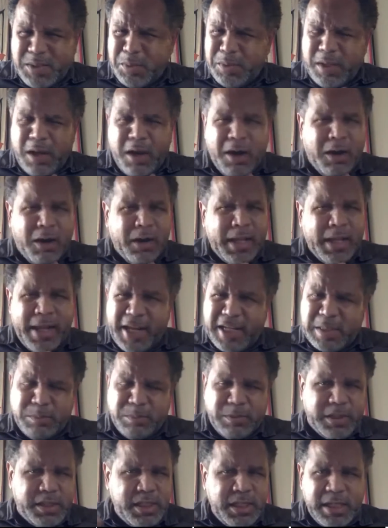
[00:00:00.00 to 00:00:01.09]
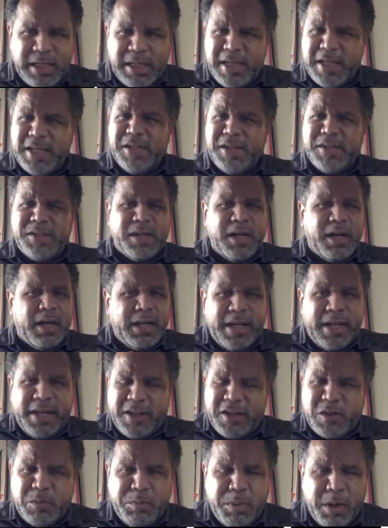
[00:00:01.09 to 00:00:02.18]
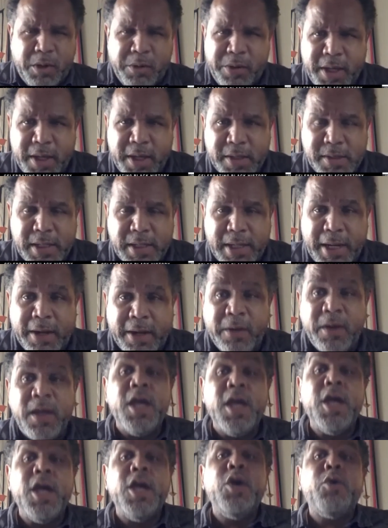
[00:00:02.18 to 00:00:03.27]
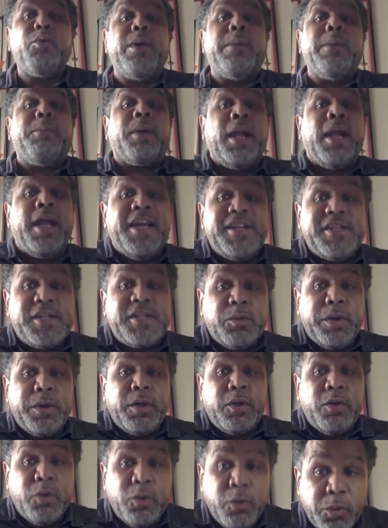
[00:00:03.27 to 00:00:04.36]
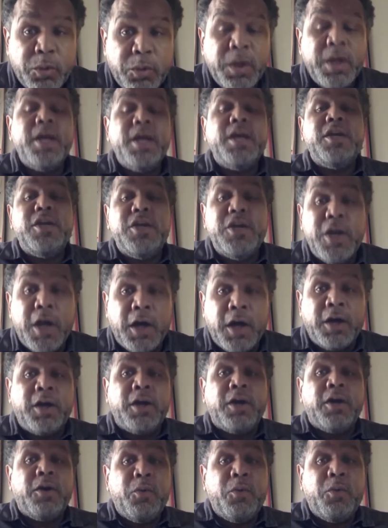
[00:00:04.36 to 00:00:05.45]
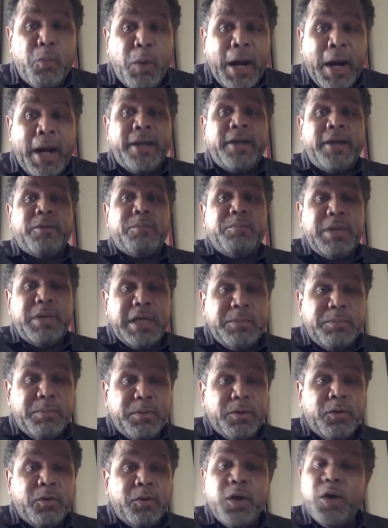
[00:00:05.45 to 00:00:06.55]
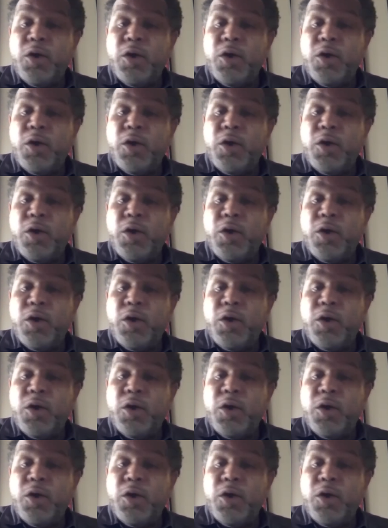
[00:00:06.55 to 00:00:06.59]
with all that expertise and all that experience now replaced with who? younger, whiter people